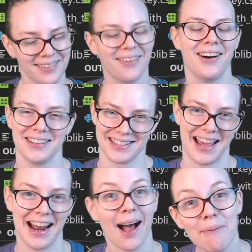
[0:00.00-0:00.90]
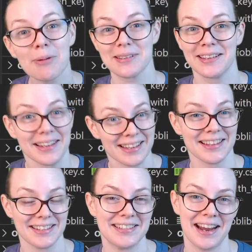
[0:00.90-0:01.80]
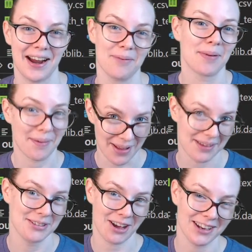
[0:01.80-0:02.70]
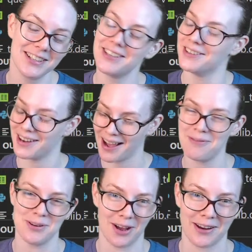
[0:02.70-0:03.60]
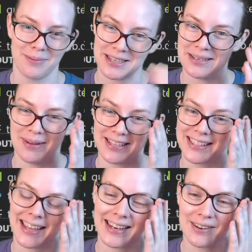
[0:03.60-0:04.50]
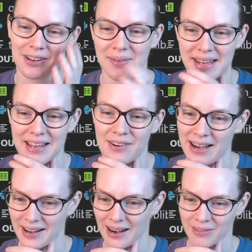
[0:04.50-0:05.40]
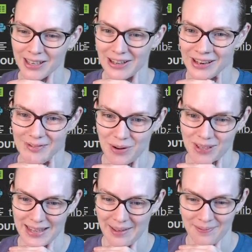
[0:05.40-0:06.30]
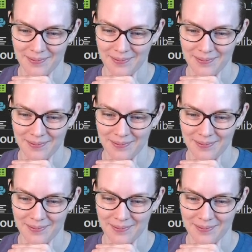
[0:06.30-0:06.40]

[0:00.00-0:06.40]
On-site. I'm going to be sitting in this chair, but I'm not going to be talking to you. I'm going to be talking to my teammates, and it'll be great. I'm really looking forward to that.